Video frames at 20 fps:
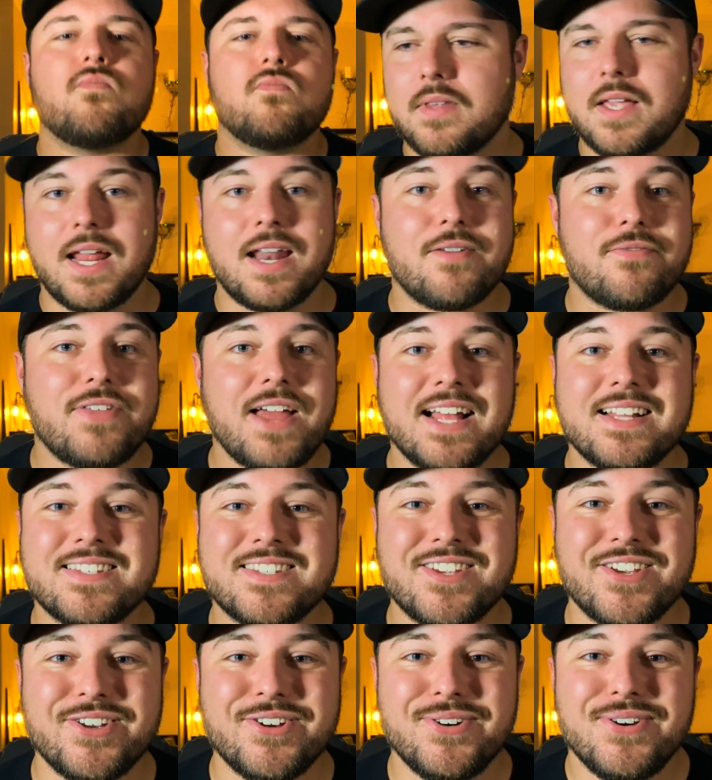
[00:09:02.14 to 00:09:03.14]
And if that's
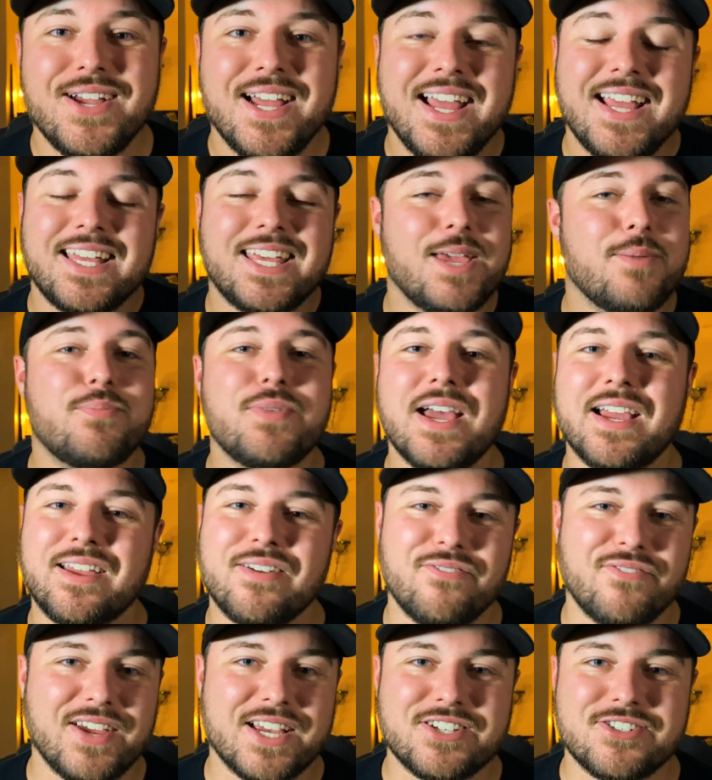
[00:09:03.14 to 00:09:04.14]
you, keep that
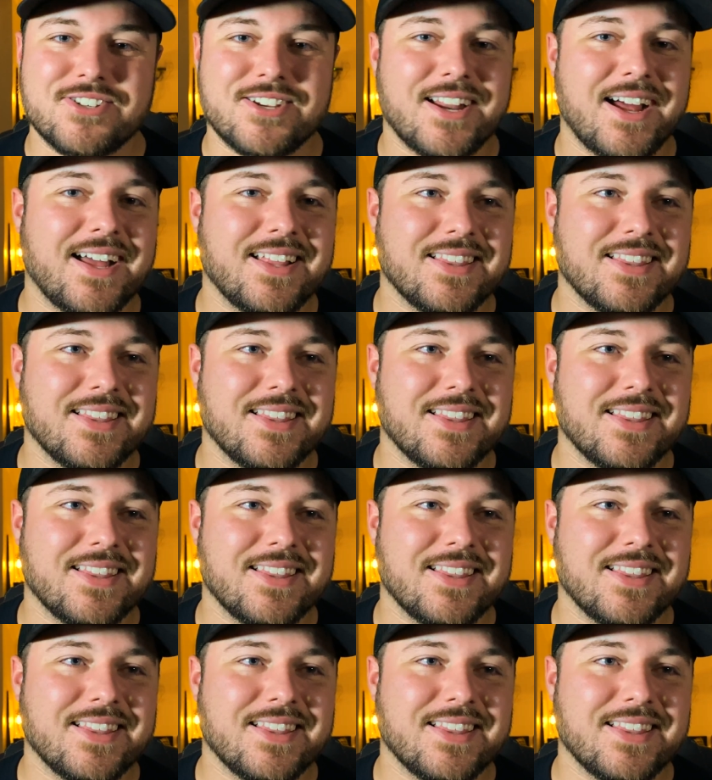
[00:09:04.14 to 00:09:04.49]
conviction. I